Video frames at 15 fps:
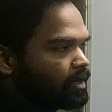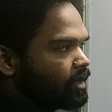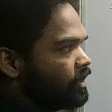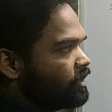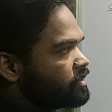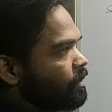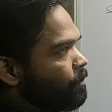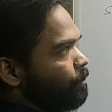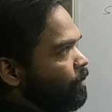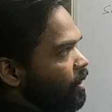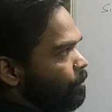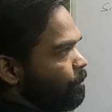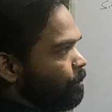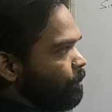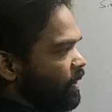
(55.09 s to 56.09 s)
is
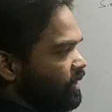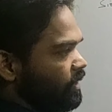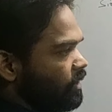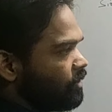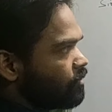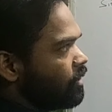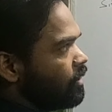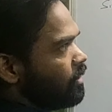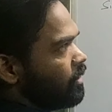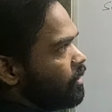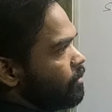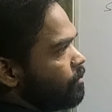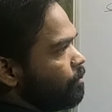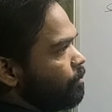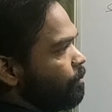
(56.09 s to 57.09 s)
perpendicular
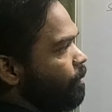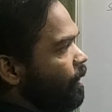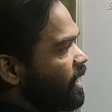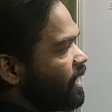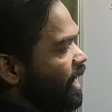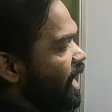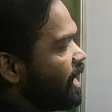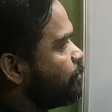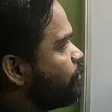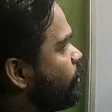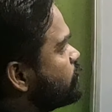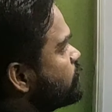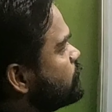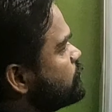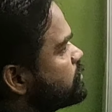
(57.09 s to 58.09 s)
by
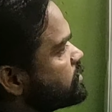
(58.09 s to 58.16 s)
hypotenuse.